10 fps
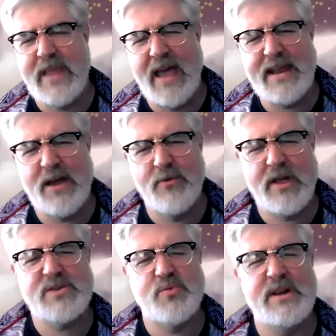And I
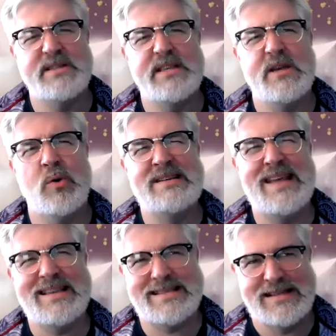realized what is the
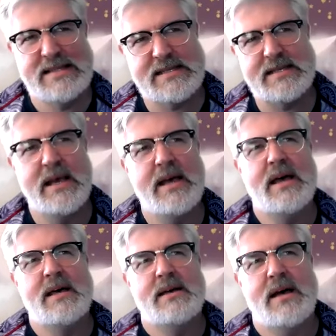quintessence
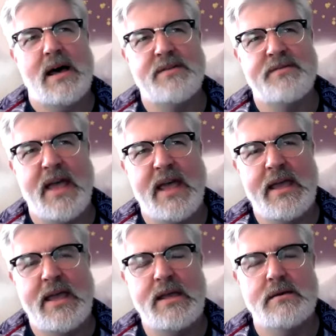of
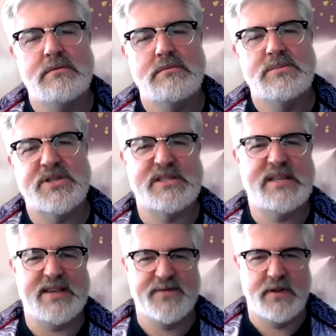a
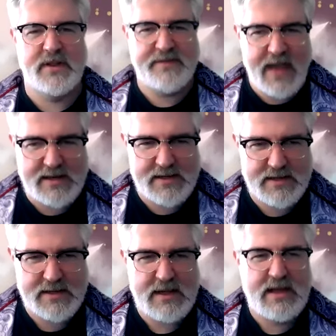successful event?
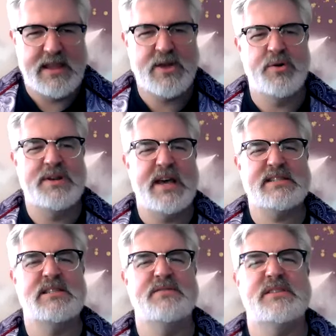And the
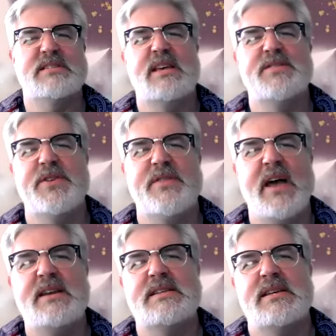quintessence of a successful
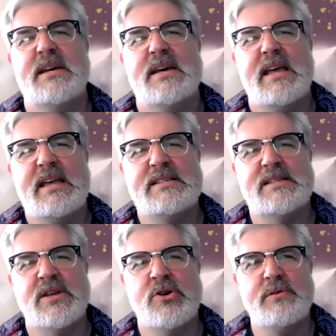event
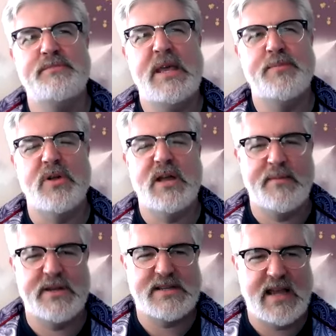is good people
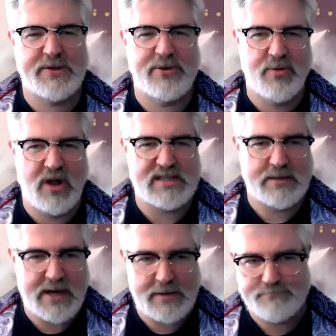coming together in
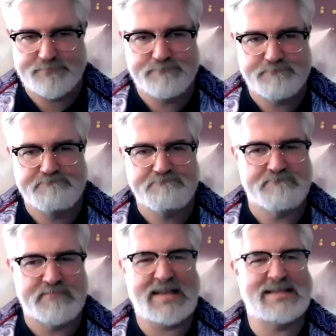proximity.
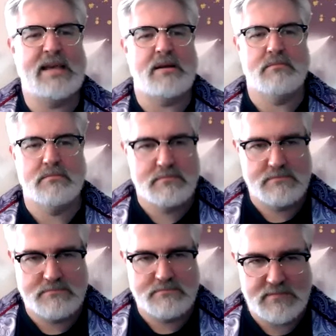That's it.
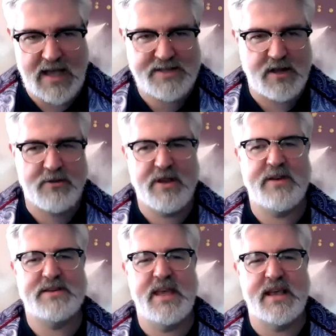That's all a great
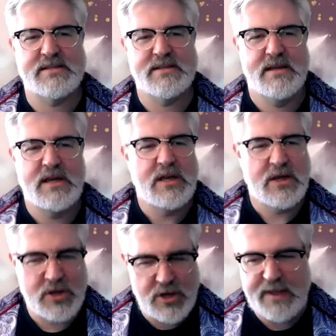event takes.
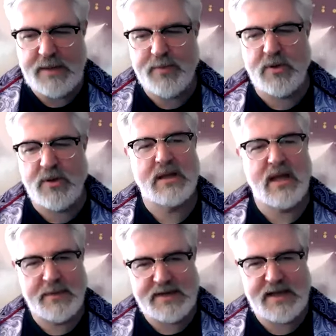Good people
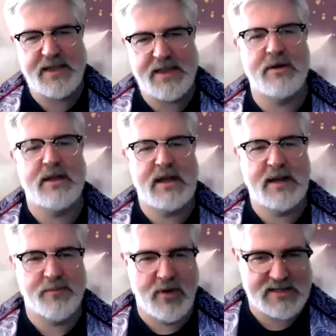coming together
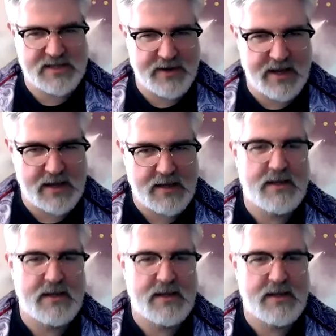in proximity.